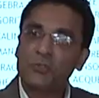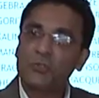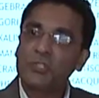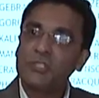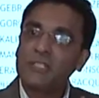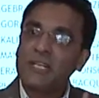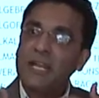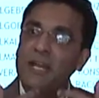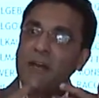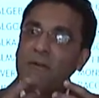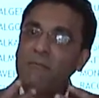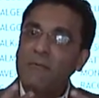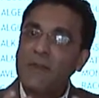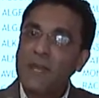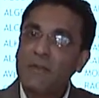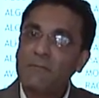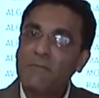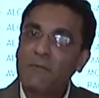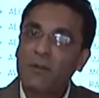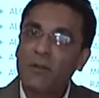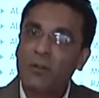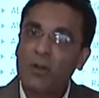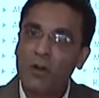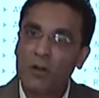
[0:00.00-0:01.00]
stay awake
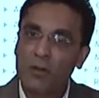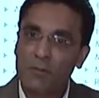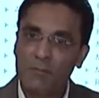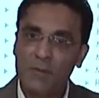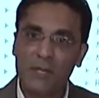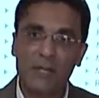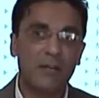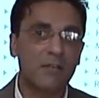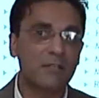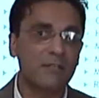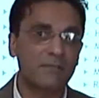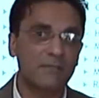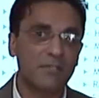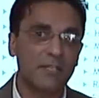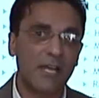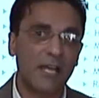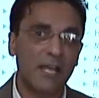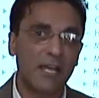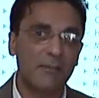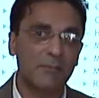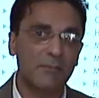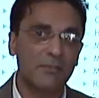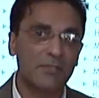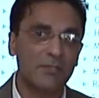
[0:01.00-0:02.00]
for longer periods of
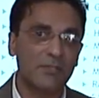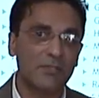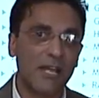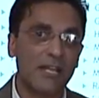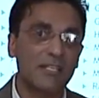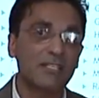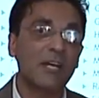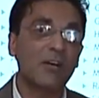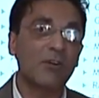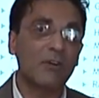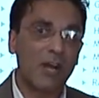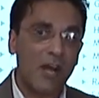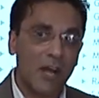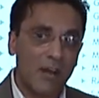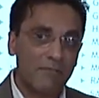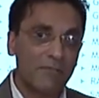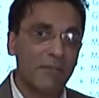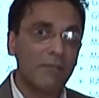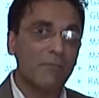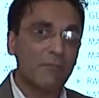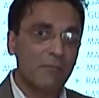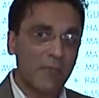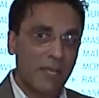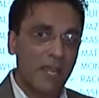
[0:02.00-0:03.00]
time. So that's how
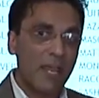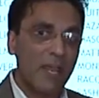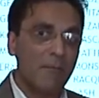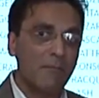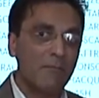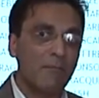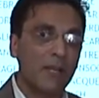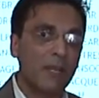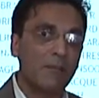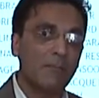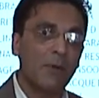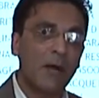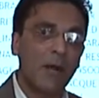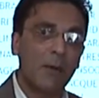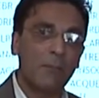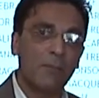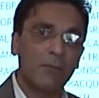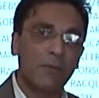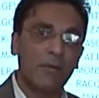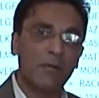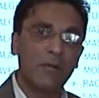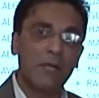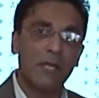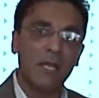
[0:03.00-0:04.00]
coffee became very
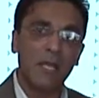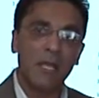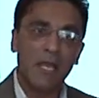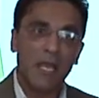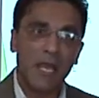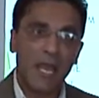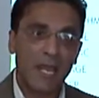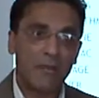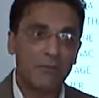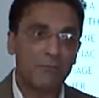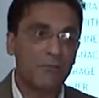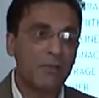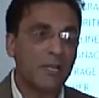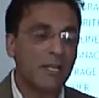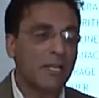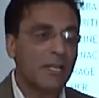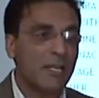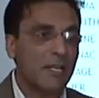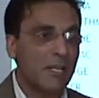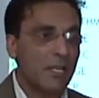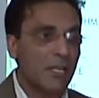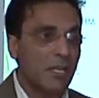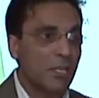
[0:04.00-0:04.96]
popular, and really